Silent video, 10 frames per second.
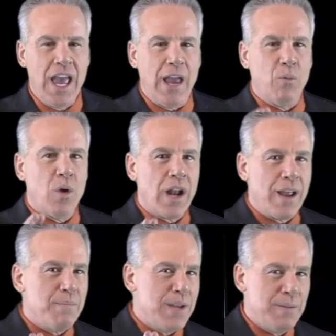And what
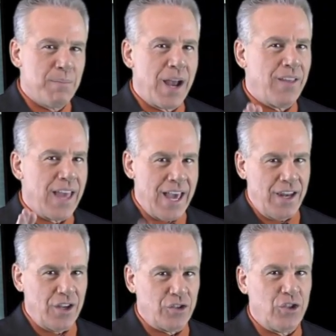I mean by that
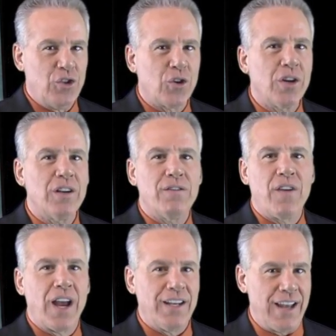is you're going to
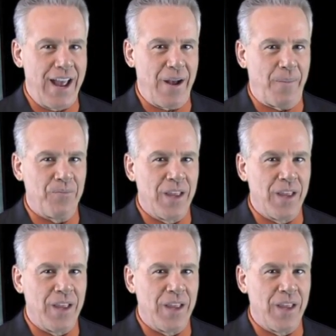find out